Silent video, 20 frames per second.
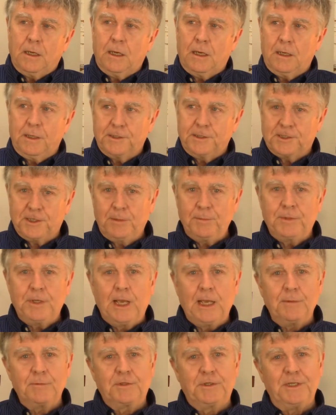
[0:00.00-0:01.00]

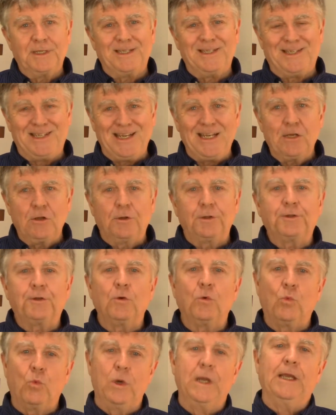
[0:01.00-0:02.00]
Sometimes the zeal to
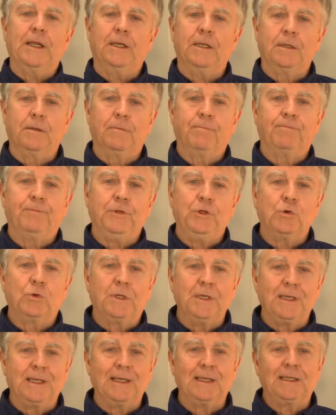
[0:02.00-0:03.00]
win, you
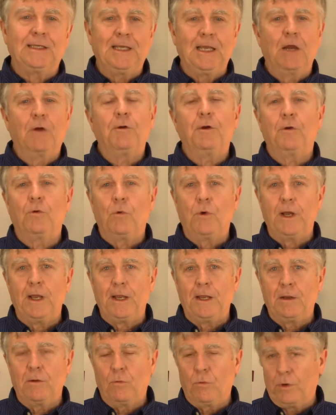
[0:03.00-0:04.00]
can get carried
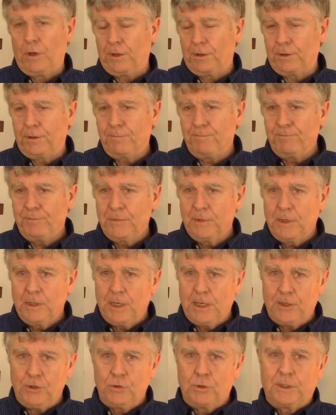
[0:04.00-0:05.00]
away with,
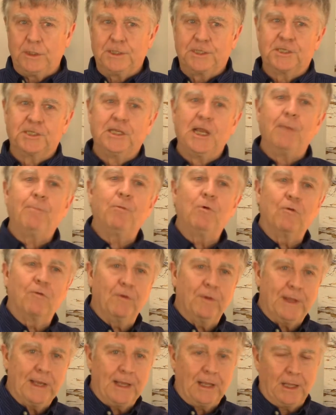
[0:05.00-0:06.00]
and you can step
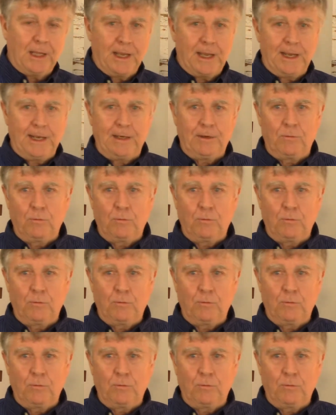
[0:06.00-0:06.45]
over that line.